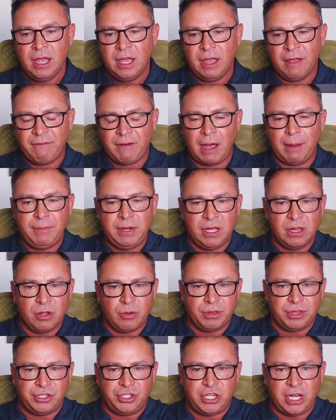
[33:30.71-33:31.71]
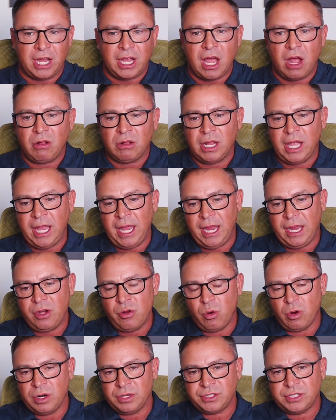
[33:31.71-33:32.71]
if I'm dealing with a checkout lane
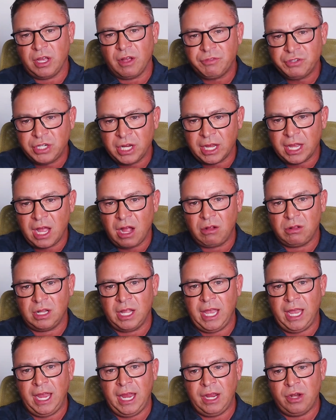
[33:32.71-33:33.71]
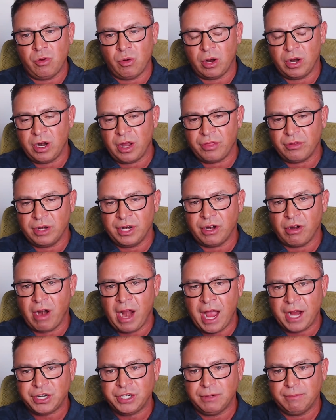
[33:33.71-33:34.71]
or a self-checkout lane or another
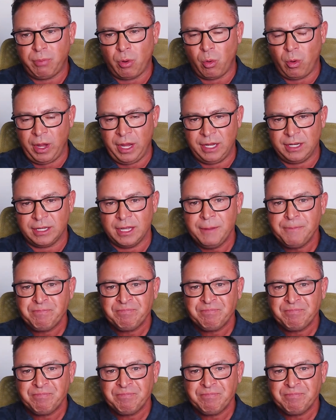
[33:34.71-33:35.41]
interaction point,